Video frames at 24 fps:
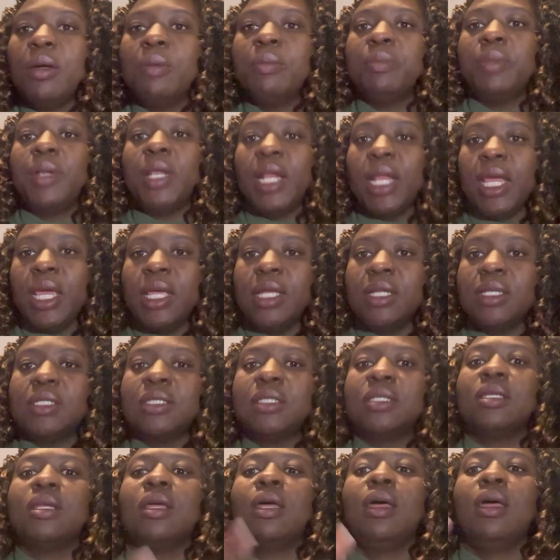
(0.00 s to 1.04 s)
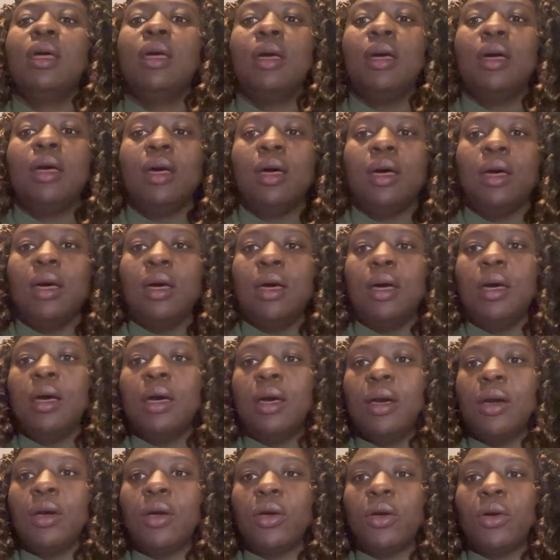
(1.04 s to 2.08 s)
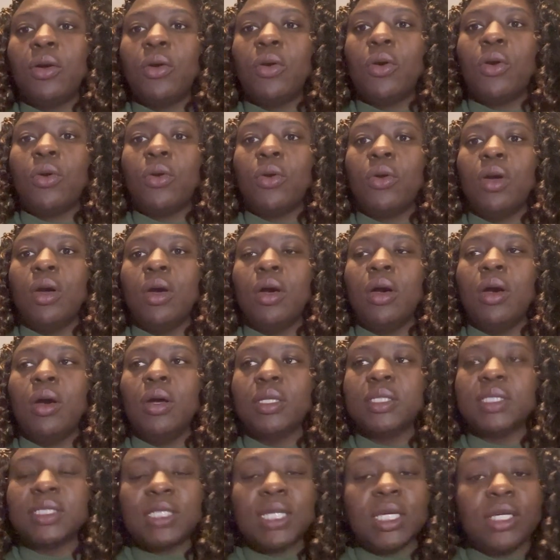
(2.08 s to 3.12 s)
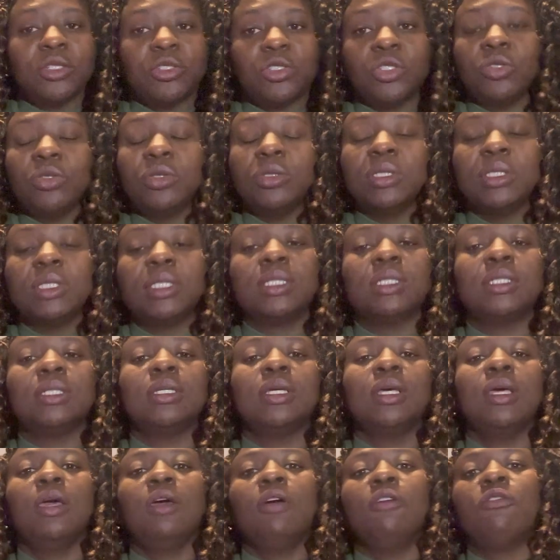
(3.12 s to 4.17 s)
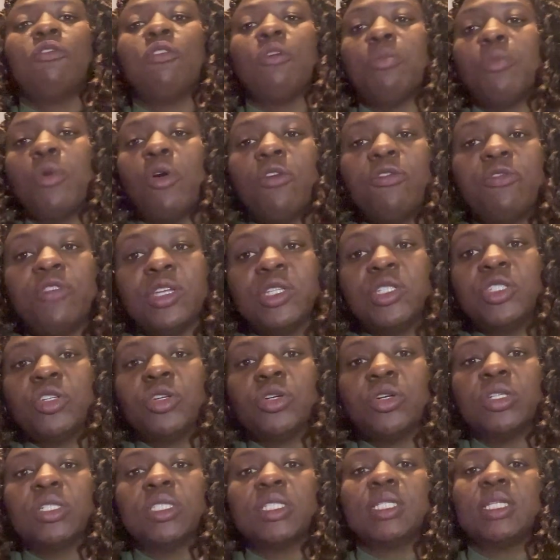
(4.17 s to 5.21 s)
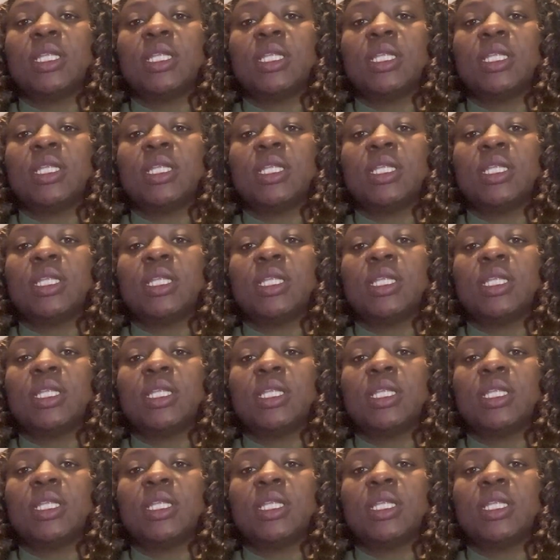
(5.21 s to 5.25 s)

Please stay tuned for more videos.